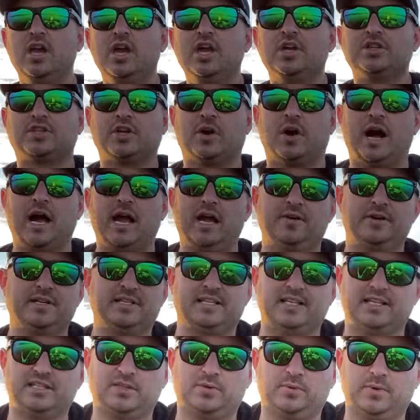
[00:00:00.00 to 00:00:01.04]
So I always
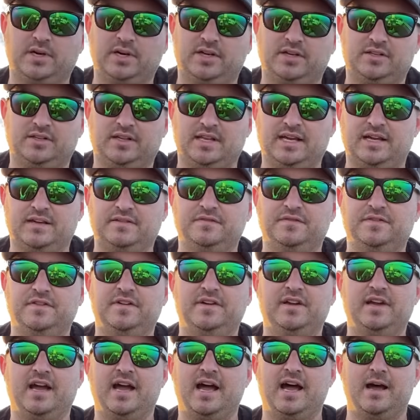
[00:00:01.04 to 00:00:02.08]
like to wear a glove.
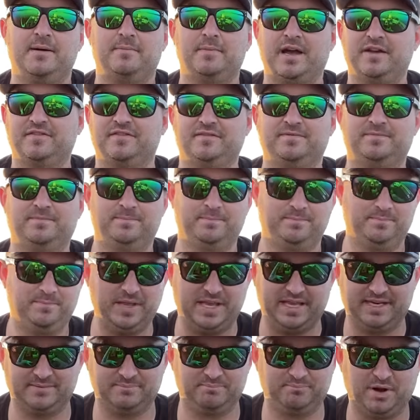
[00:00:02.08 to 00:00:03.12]
I've
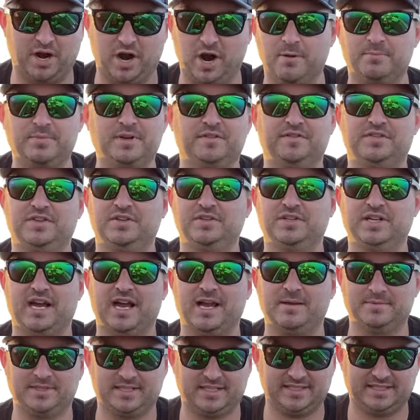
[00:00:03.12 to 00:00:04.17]
been barbed a few
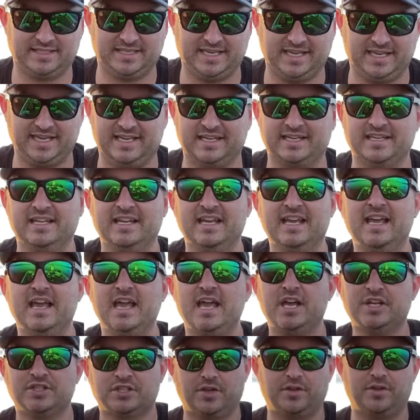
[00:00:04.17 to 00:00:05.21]
times as a kid.
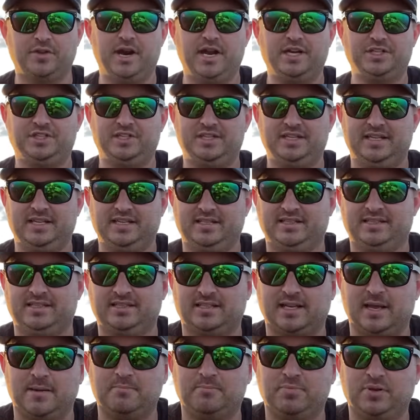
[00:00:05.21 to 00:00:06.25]
So there actually is
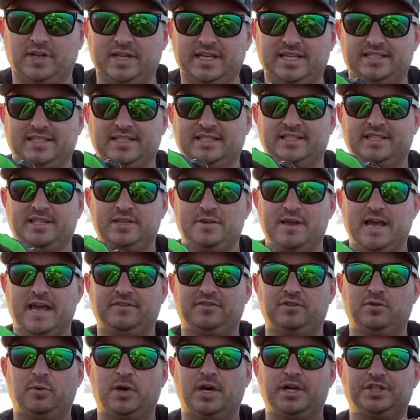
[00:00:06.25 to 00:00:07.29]
some places that you have
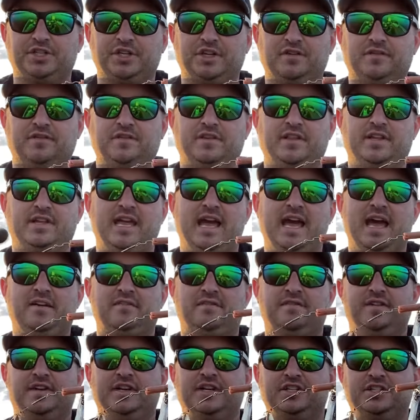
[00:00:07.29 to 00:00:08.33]
to watch out for the
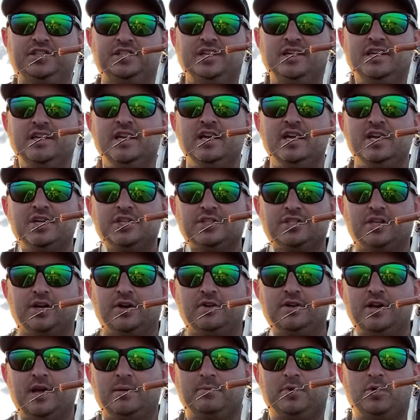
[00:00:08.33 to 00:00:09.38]
catfish. So
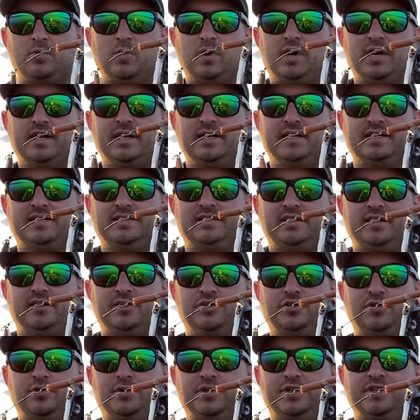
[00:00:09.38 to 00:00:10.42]
number one is their
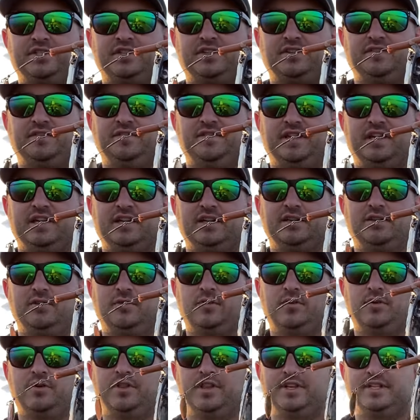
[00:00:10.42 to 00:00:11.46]
dorsal fin,
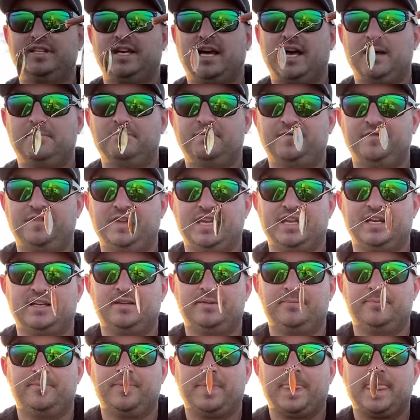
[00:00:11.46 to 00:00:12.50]
or the top
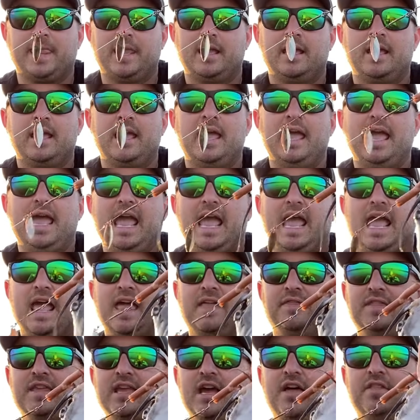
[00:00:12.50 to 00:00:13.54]
fin.
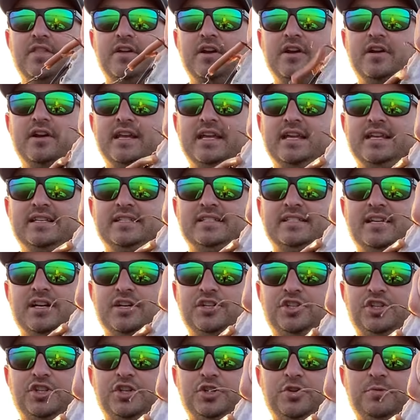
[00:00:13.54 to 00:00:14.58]
And the other is their
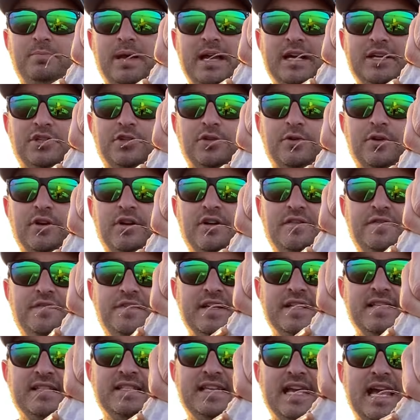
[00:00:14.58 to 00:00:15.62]
two pectoral
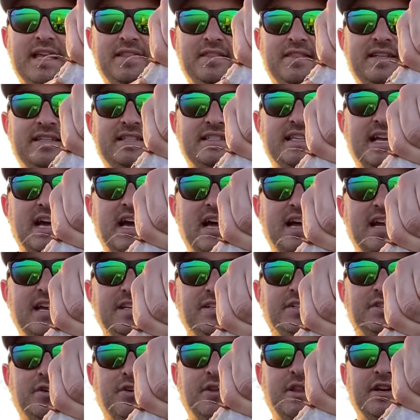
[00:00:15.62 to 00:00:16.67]
fins at the
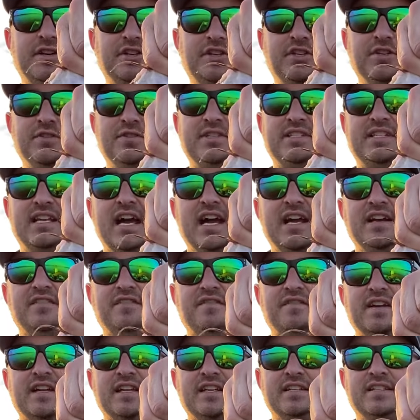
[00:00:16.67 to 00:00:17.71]
sides, or their two side
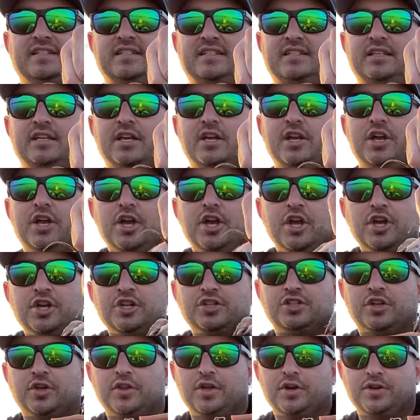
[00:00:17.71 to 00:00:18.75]
fins.
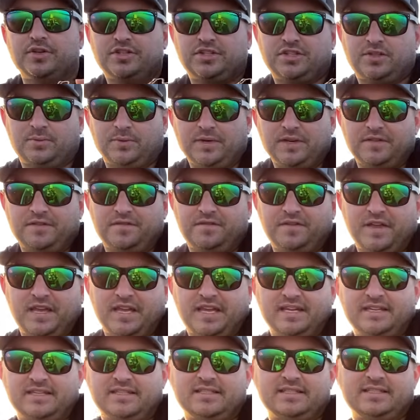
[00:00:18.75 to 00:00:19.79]
So those three
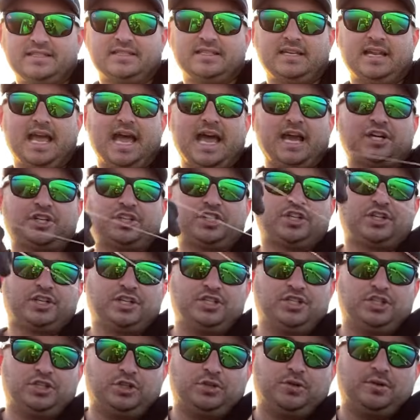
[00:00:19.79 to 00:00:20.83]
fins actually
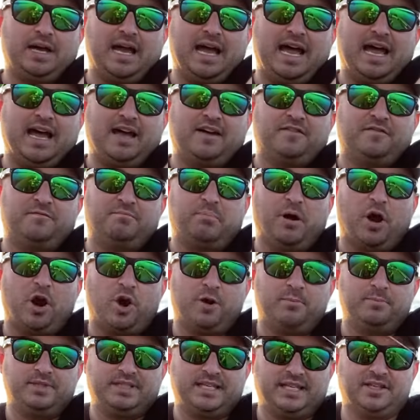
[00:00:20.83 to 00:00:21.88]
do have
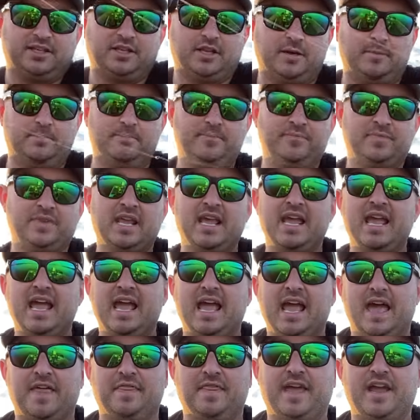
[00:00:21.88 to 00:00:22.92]
barbs in
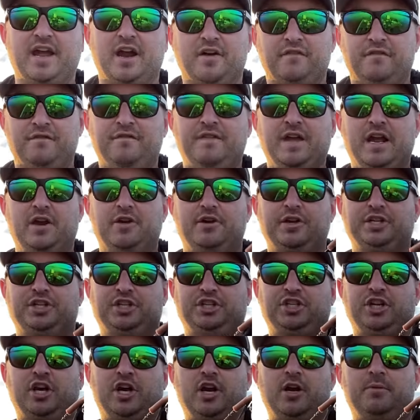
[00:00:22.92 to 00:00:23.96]
them, and they are very
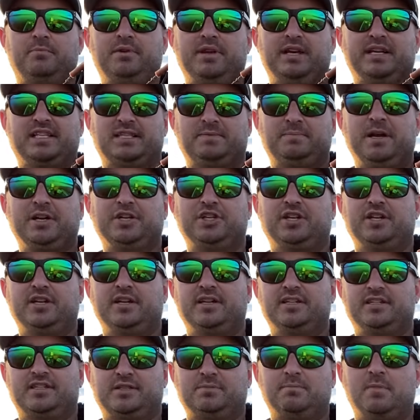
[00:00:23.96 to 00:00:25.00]
sharp, especially
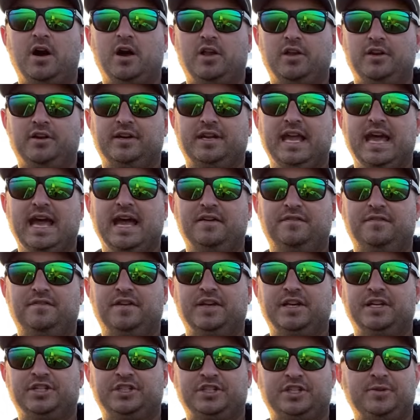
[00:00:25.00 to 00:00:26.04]
on smaller
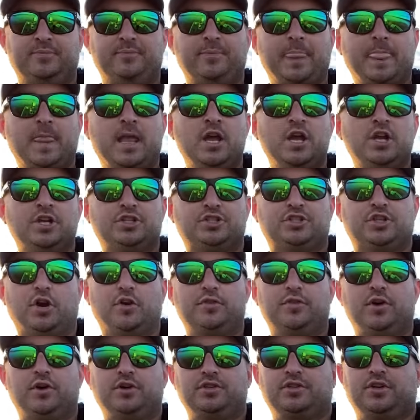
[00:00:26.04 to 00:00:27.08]
catfish. So
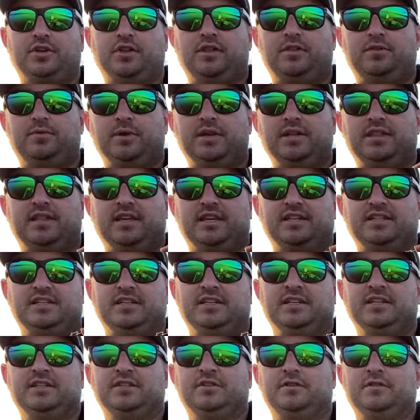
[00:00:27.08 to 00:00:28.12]
those are the three things you
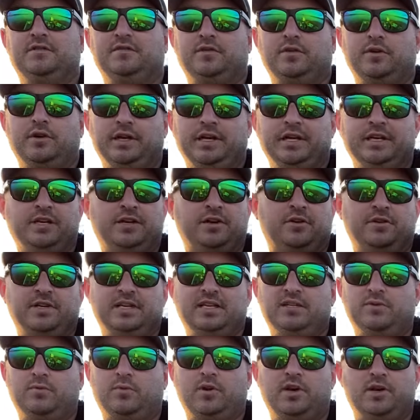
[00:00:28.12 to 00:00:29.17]
need to avoid. You don't
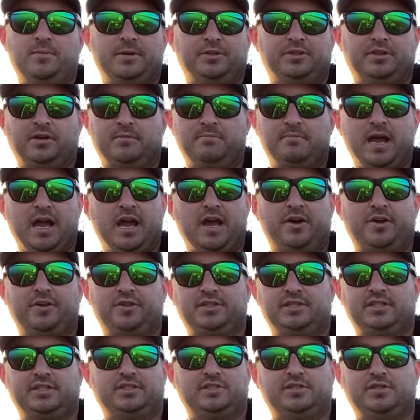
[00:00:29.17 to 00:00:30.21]
need to worry about their
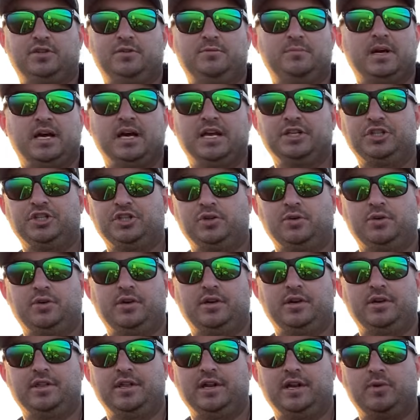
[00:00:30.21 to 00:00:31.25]
mouths too much
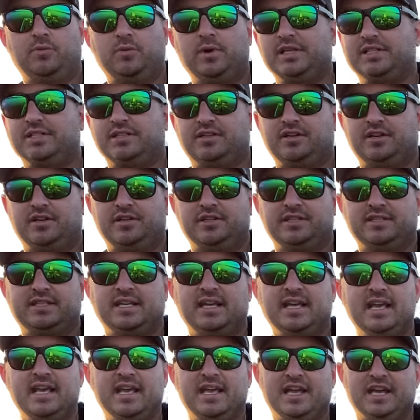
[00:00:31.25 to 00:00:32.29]
or their whiskers.
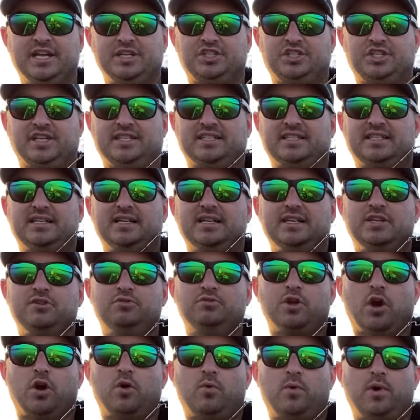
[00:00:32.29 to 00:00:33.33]
It's just you
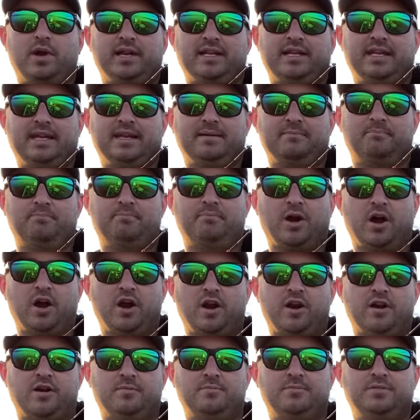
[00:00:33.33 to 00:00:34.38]
don't want to get
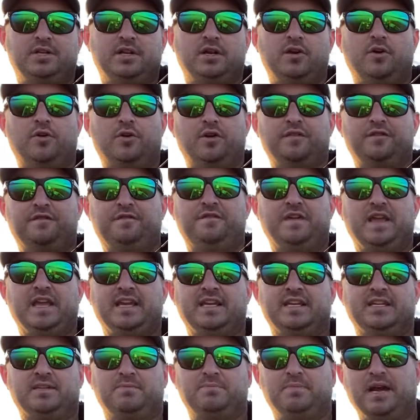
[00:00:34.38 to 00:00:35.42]
barbed or
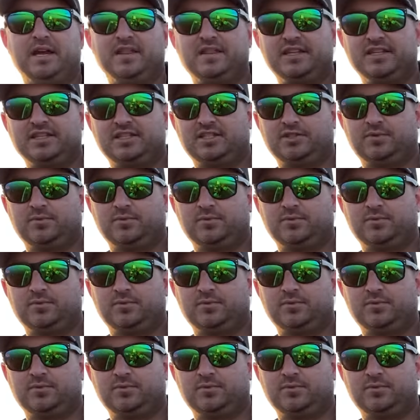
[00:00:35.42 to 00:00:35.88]
finned by these